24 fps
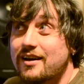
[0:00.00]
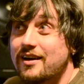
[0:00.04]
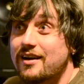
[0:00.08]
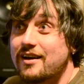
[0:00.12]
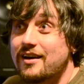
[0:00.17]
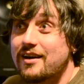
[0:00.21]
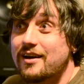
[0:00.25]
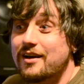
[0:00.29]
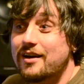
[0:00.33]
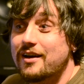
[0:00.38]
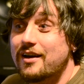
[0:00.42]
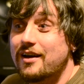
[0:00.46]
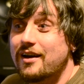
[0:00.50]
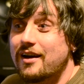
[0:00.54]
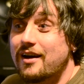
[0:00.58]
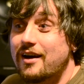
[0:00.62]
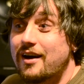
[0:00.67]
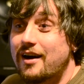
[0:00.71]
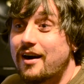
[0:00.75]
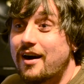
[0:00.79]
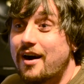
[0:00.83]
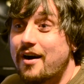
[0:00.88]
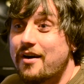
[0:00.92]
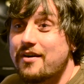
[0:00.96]
Never turn
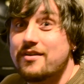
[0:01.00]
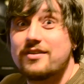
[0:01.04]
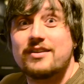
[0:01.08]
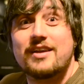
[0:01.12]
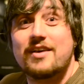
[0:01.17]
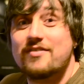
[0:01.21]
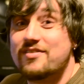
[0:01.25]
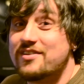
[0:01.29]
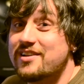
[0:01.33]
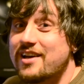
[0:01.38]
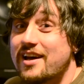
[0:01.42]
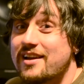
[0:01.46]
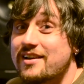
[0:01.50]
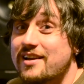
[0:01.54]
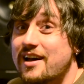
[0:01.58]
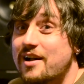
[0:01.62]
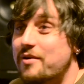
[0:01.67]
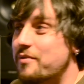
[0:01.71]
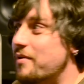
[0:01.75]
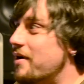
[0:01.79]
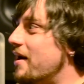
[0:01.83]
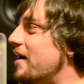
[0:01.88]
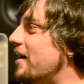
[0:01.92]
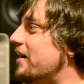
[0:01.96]
down work.
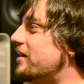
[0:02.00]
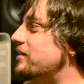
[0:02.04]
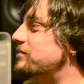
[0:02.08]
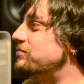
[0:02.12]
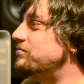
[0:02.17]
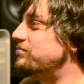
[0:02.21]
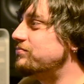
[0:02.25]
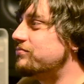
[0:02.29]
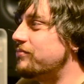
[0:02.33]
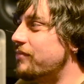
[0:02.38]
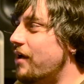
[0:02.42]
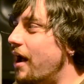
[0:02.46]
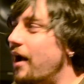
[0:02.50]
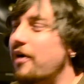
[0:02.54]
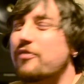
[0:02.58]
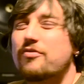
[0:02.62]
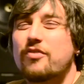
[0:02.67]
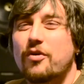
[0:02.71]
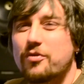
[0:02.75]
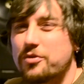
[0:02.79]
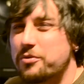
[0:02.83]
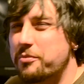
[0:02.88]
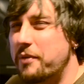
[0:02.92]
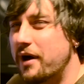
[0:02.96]
I'll
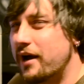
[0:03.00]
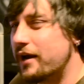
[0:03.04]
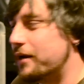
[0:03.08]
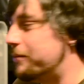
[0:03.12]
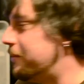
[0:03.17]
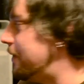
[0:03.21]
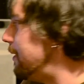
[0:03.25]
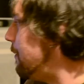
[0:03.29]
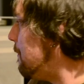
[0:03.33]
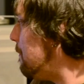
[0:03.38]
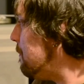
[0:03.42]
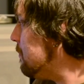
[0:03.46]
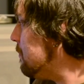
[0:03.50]
phone them back in a bit.